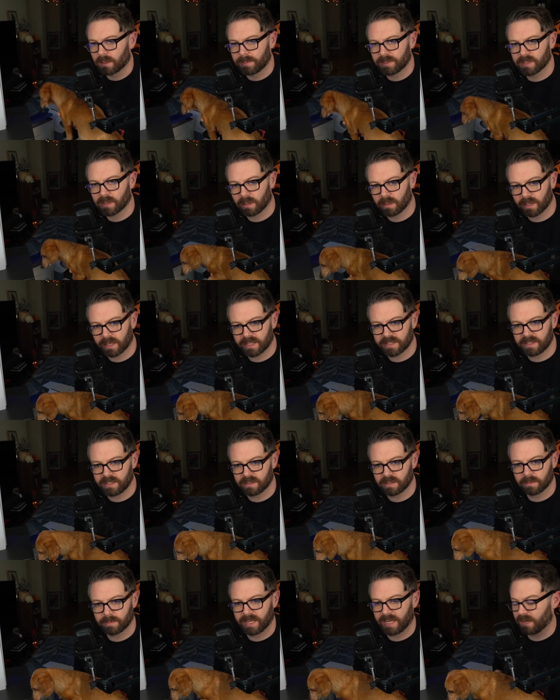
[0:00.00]
bit taller. I guess he's
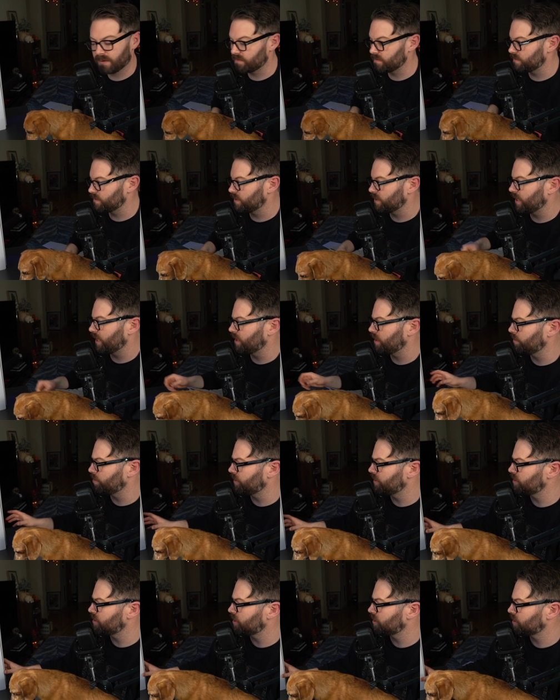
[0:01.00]
a little bit half of the height of the
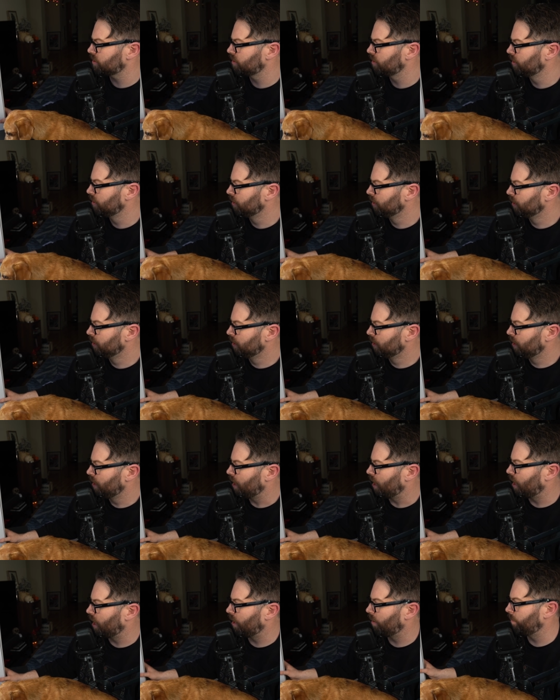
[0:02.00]
PlayStation.
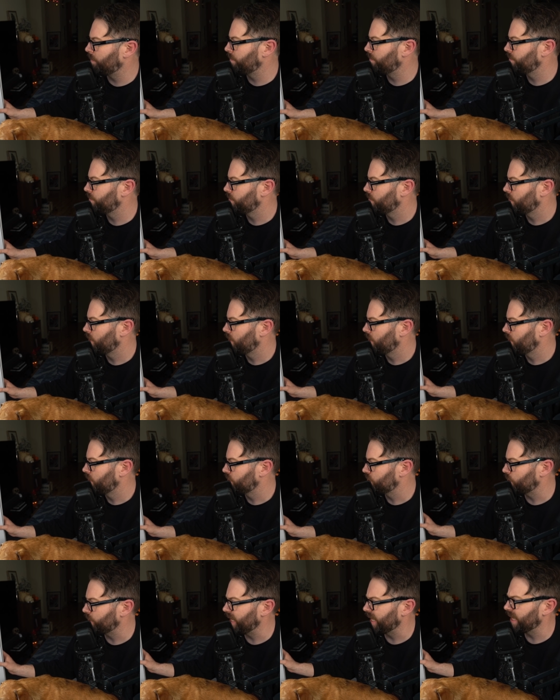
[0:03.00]
Um,
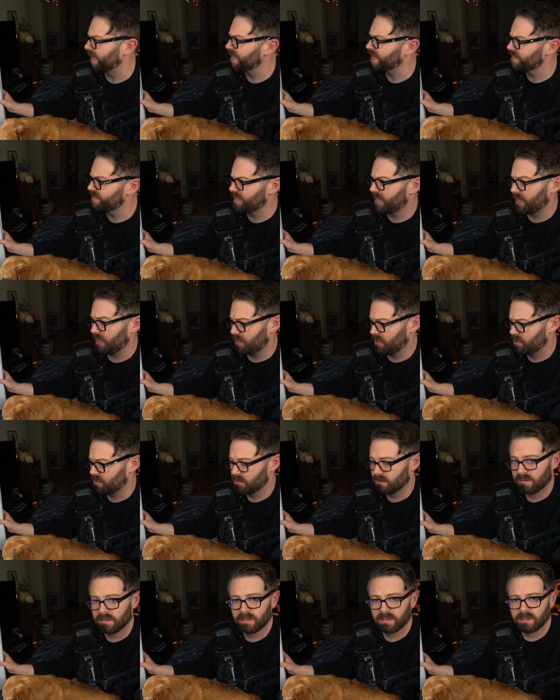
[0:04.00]
so yeah, like I said,
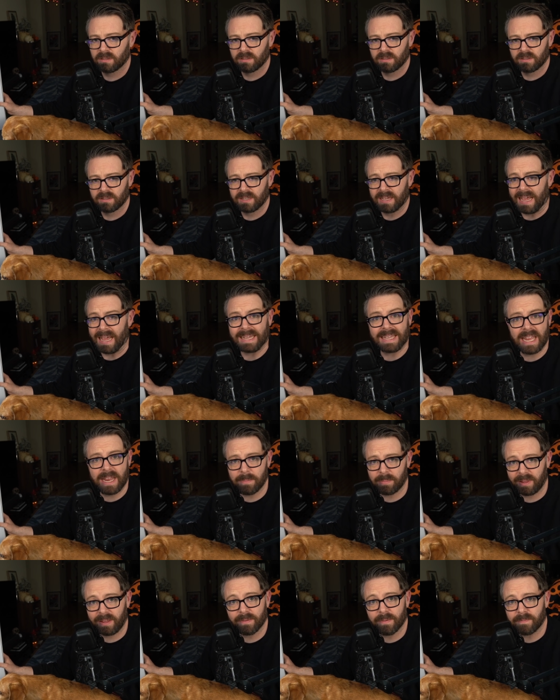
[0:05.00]
I can't
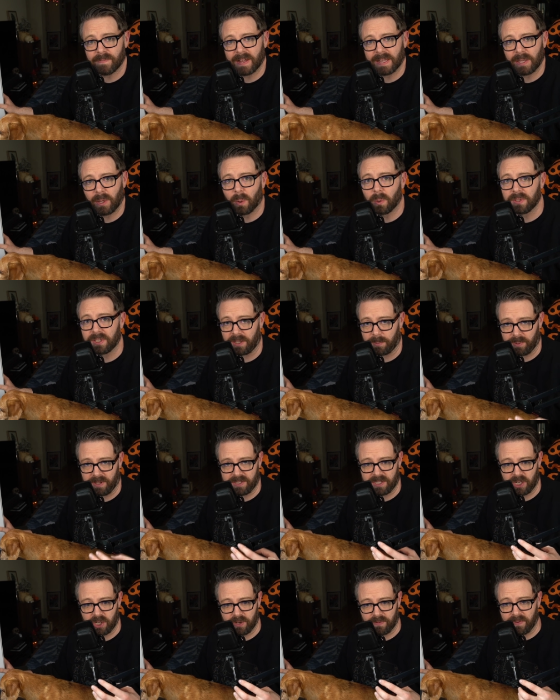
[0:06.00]
believe I'm finally holding the
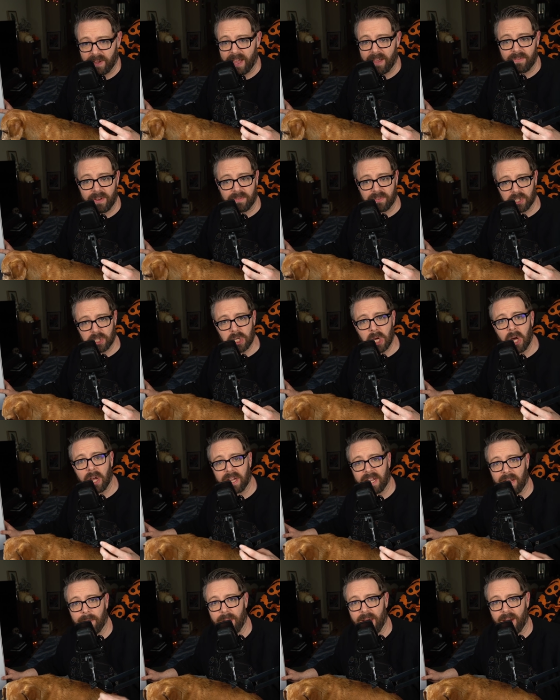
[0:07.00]
PlayStation 5 after
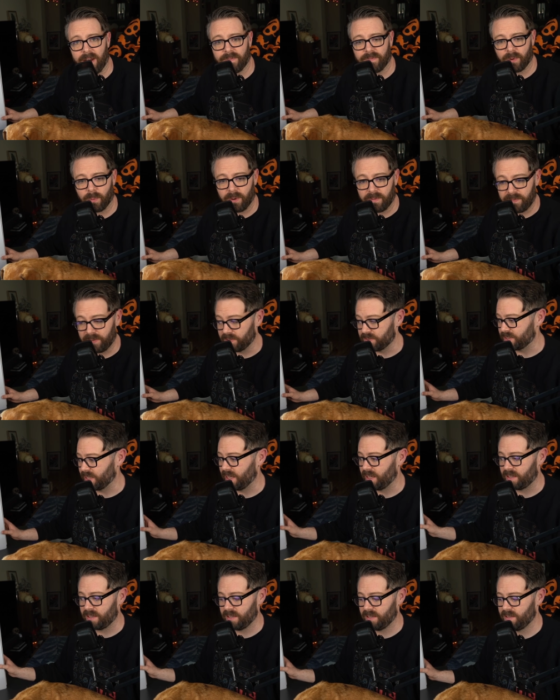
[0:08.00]
talking about it for what feels
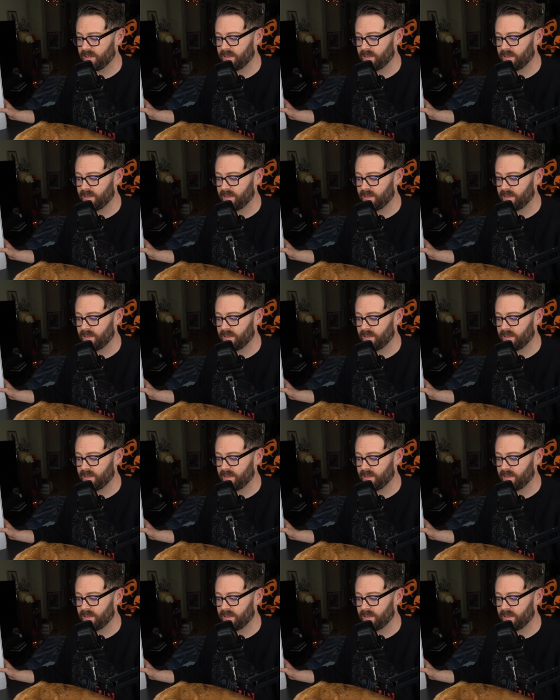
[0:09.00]
like